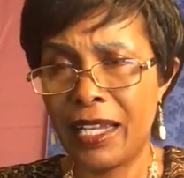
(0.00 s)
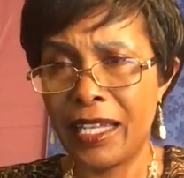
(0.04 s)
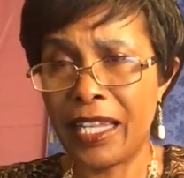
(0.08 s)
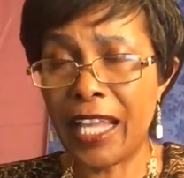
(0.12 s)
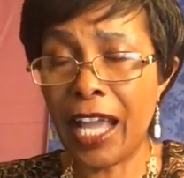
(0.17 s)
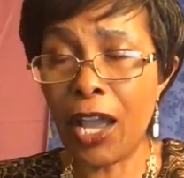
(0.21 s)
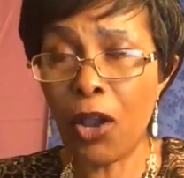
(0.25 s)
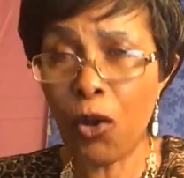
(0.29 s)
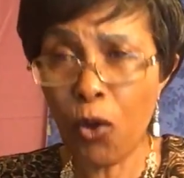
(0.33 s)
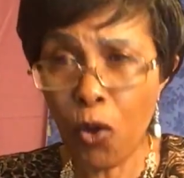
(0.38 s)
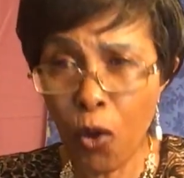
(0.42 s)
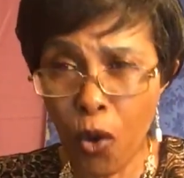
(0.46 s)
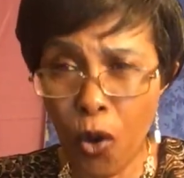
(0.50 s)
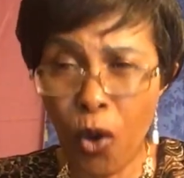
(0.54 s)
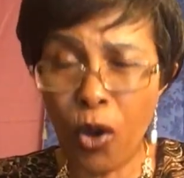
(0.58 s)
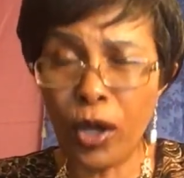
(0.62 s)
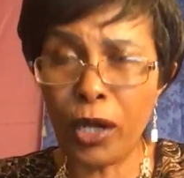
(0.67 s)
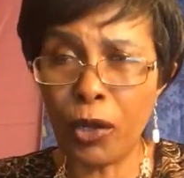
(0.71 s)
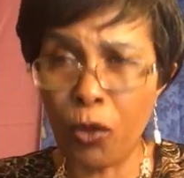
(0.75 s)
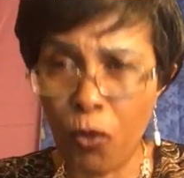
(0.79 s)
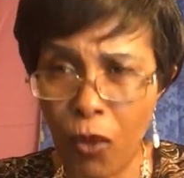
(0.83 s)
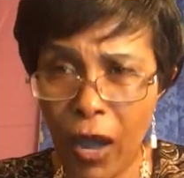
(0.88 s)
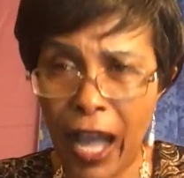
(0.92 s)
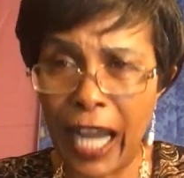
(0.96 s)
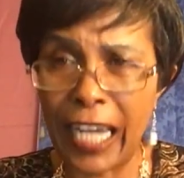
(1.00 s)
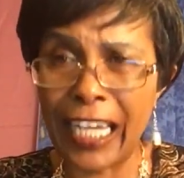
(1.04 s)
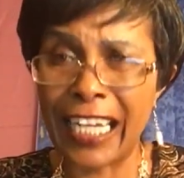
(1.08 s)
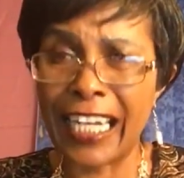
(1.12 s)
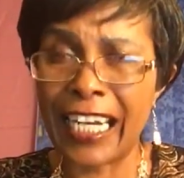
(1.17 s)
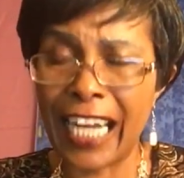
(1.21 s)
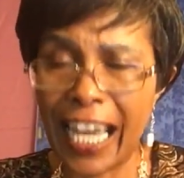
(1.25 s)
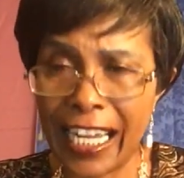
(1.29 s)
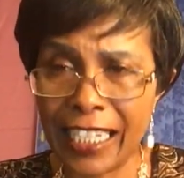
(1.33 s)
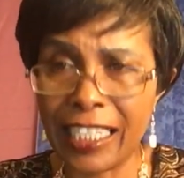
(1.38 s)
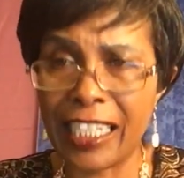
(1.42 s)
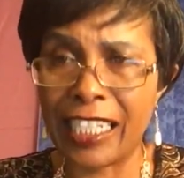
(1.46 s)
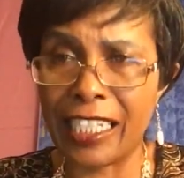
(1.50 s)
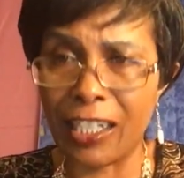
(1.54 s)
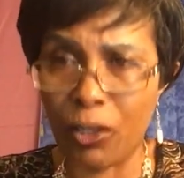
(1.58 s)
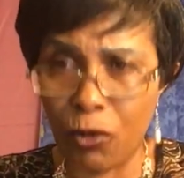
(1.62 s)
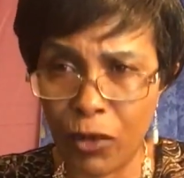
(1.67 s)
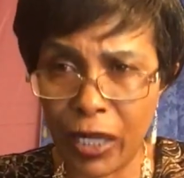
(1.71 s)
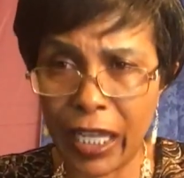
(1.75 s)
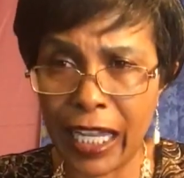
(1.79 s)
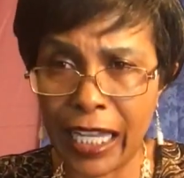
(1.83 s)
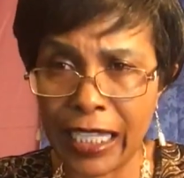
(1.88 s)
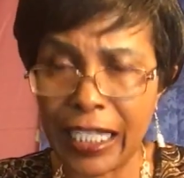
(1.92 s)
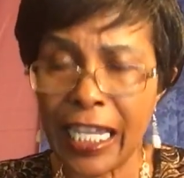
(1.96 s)
The whole world light in
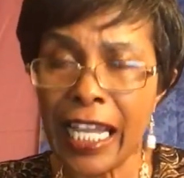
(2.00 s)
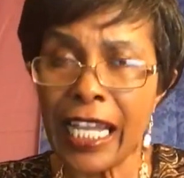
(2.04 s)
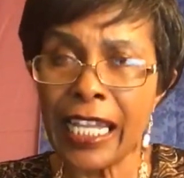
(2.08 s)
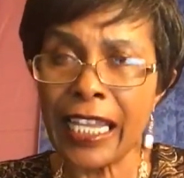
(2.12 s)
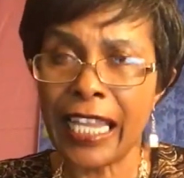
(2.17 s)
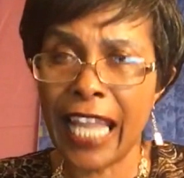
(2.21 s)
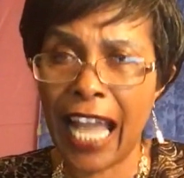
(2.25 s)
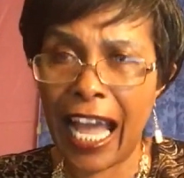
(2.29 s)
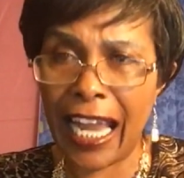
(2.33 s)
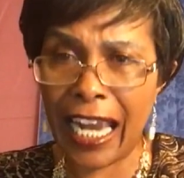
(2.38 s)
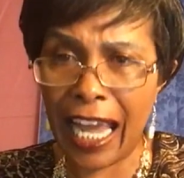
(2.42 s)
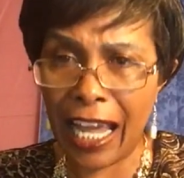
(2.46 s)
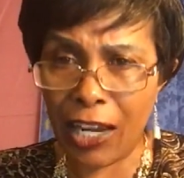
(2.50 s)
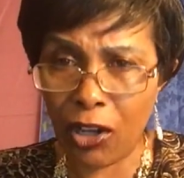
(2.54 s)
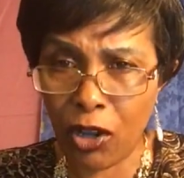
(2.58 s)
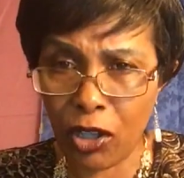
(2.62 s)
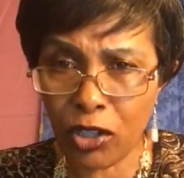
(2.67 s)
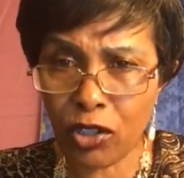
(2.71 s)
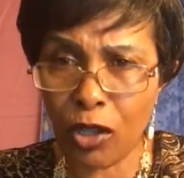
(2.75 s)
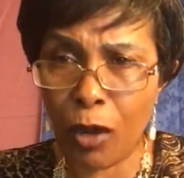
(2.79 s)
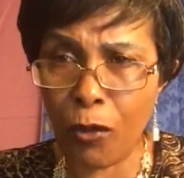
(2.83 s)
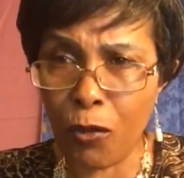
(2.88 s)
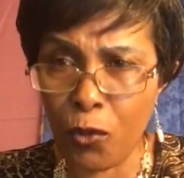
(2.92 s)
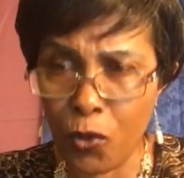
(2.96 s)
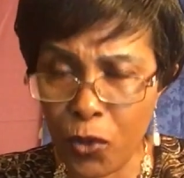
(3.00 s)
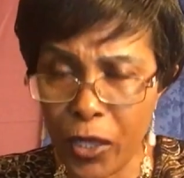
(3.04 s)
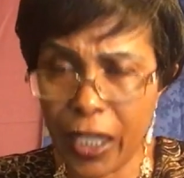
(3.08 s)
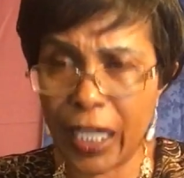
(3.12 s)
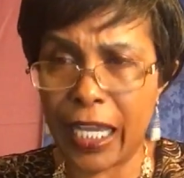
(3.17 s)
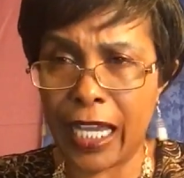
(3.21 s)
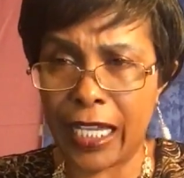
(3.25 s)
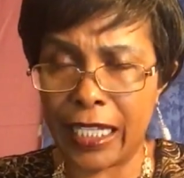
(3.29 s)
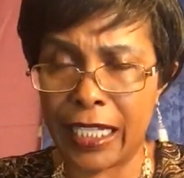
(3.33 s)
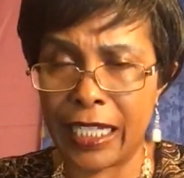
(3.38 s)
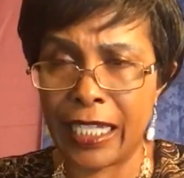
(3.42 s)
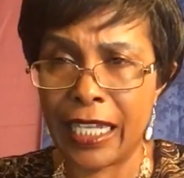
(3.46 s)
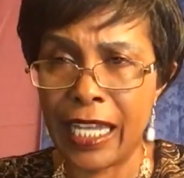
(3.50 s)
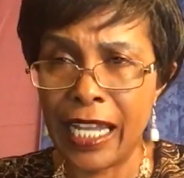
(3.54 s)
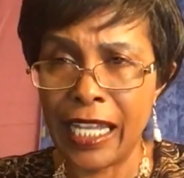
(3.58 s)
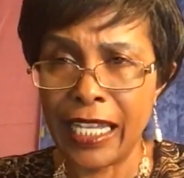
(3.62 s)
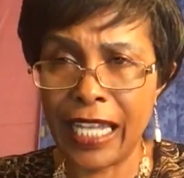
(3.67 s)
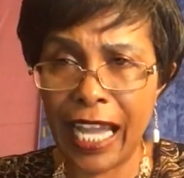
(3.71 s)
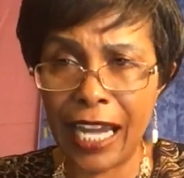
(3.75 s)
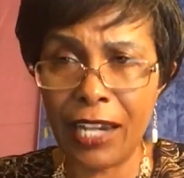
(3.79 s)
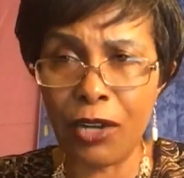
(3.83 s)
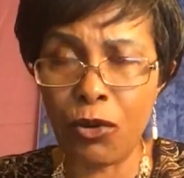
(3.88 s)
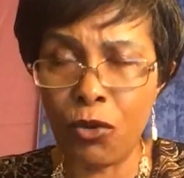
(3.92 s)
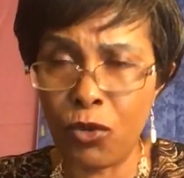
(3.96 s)
wicked. There are a lot of wicked
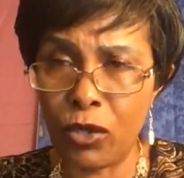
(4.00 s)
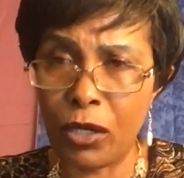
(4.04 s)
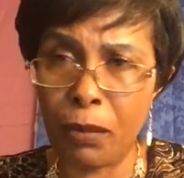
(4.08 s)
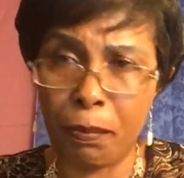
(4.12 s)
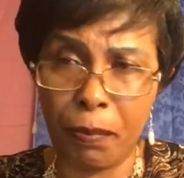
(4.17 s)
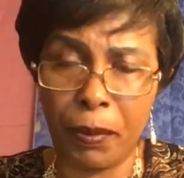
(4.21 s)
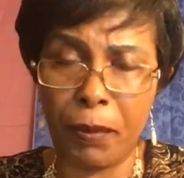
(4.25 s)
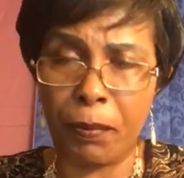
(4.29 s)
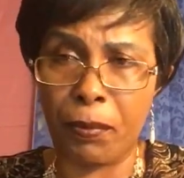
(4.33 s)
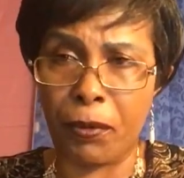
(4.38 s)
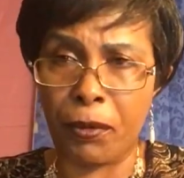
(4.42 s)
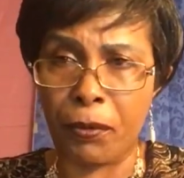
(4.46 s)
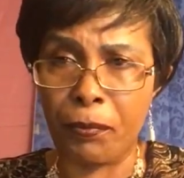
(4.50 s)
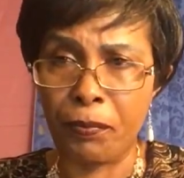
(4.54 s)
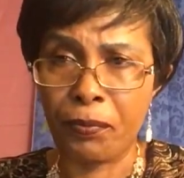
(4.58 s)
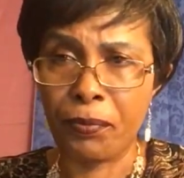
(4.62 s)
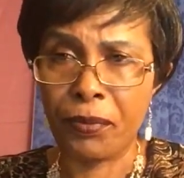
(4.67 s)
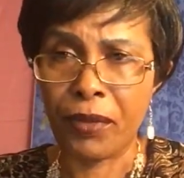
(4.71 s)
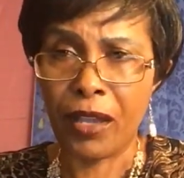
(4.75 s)
than good people.